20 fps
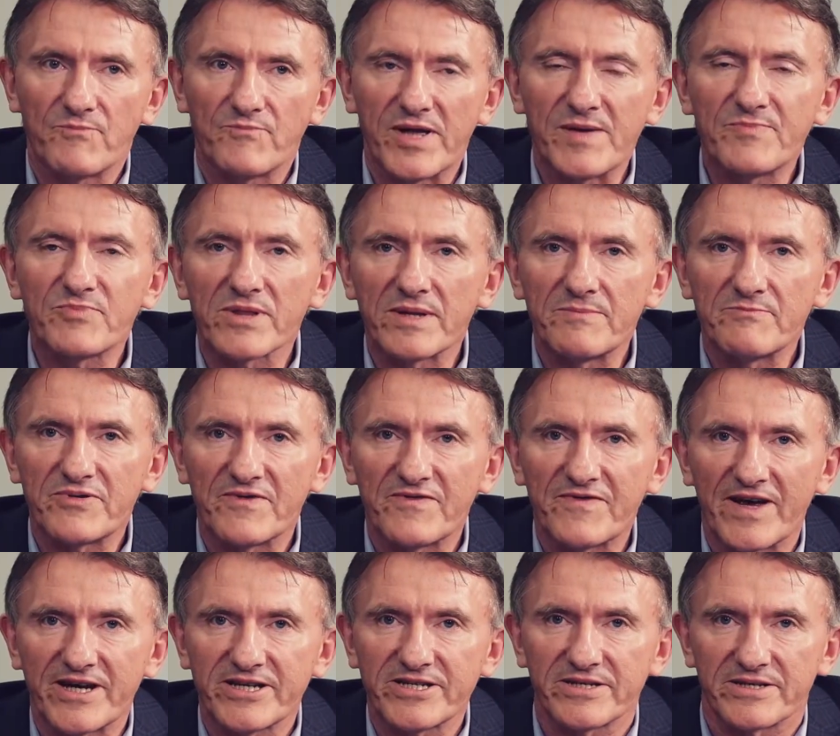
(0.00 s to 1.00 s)
People in
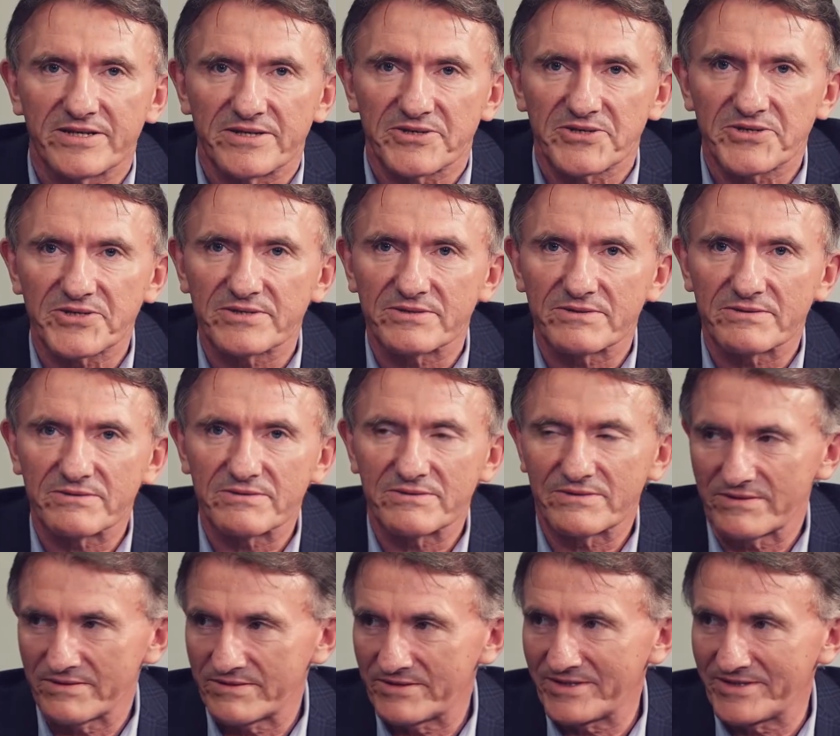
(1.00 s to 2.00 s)
professions,
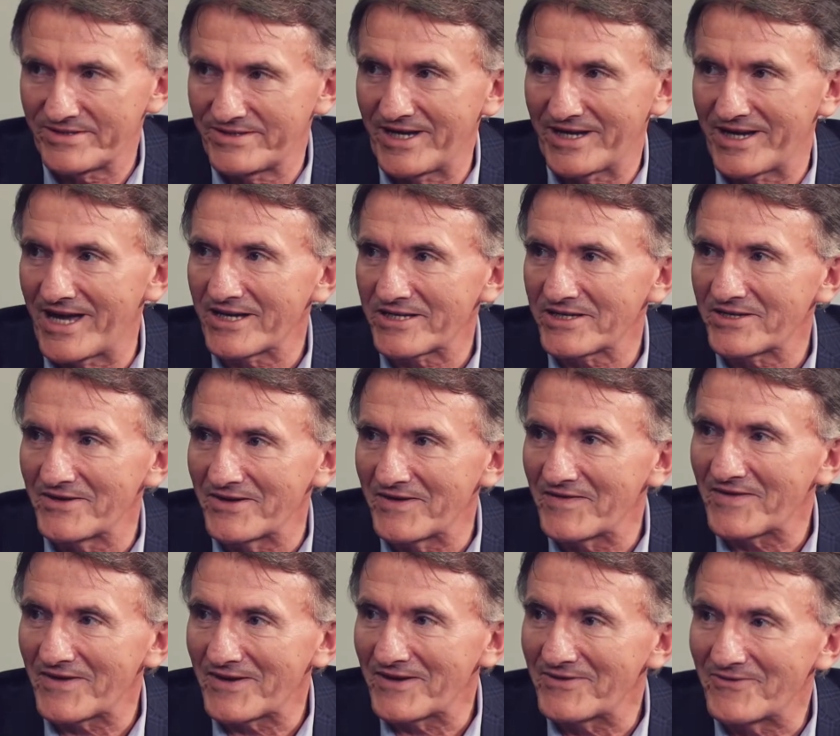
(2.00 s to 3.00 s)
they get
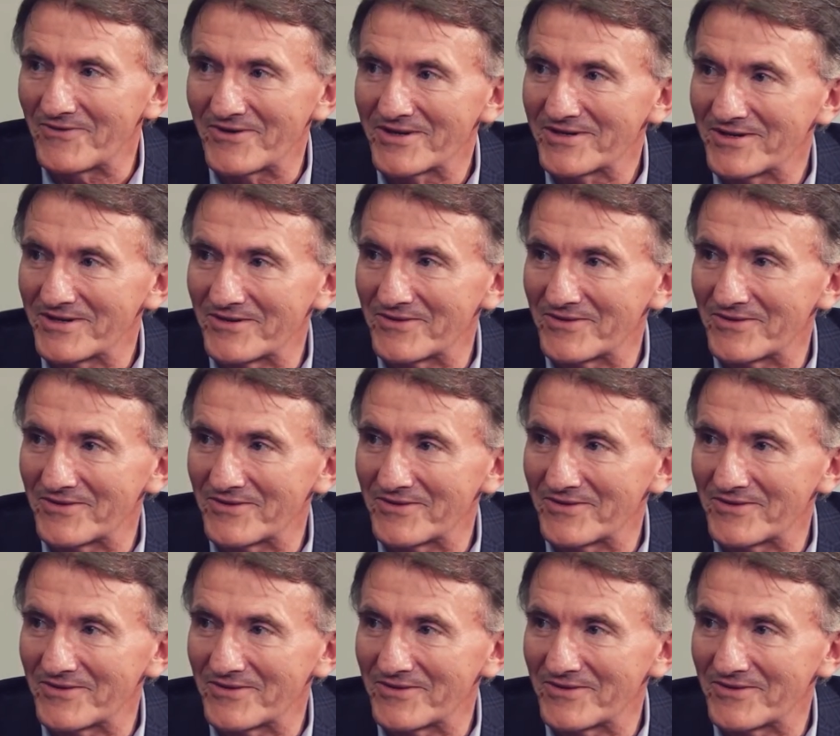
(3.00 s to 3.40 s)
certified, right?